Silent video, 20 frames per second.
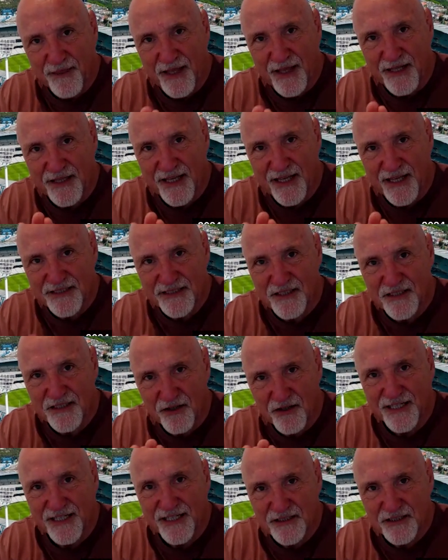they're
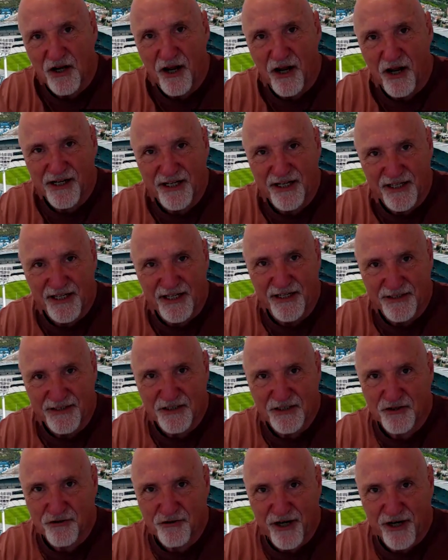less likely to
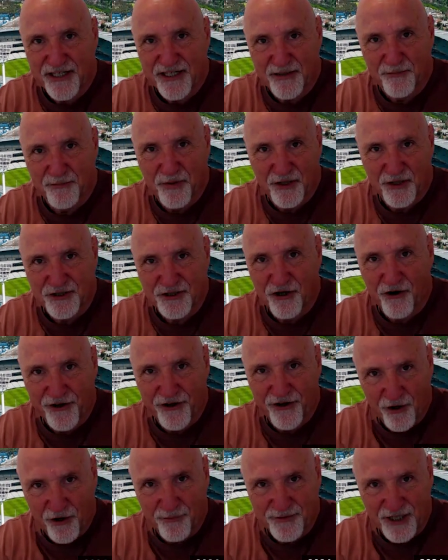get distracted by
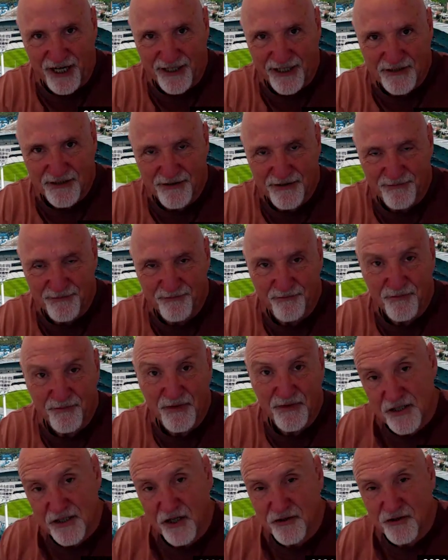shiny objects
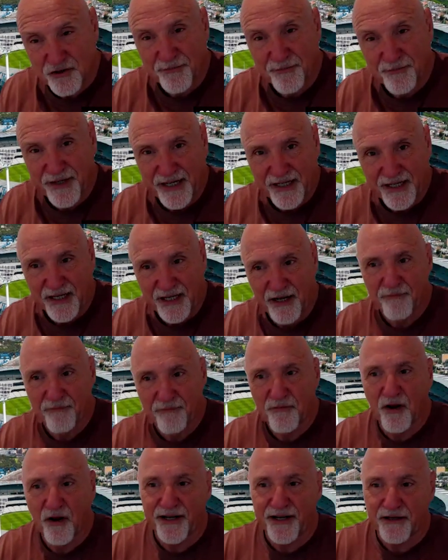like social media,
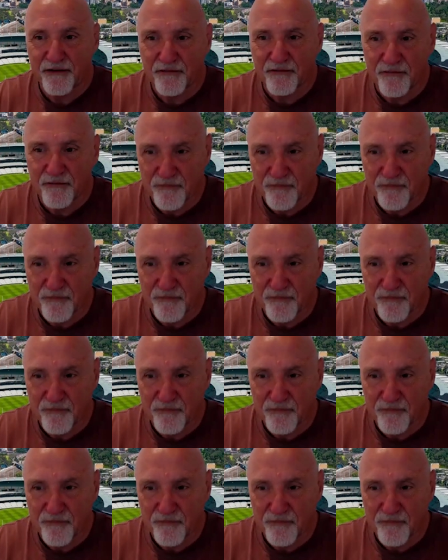like